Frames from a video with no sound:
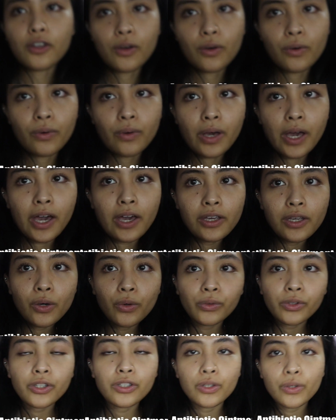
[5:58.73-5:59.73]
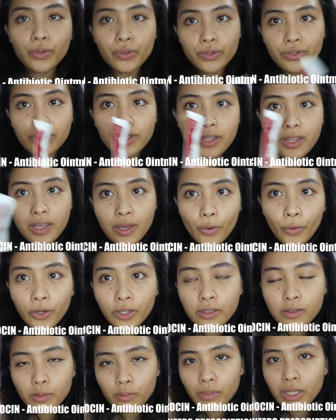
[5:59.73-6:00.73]
So I only use the
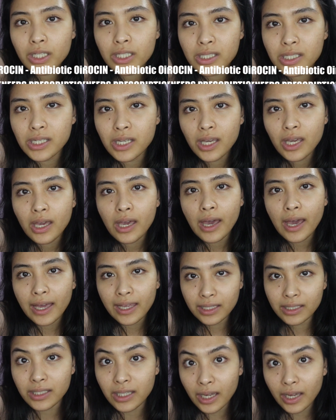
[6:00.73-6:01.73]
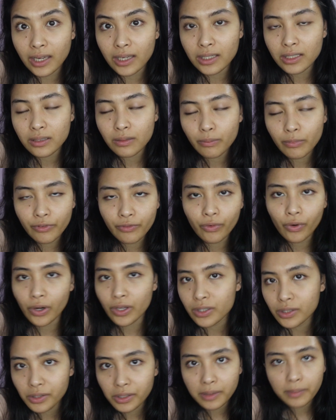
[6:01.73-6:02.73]
ointment at night before
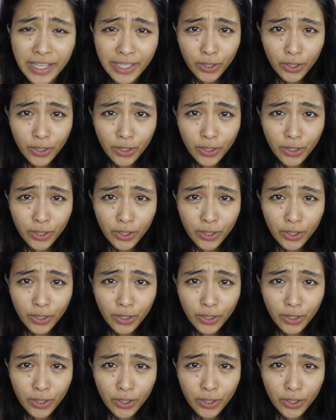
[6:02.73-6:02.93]
I sleep.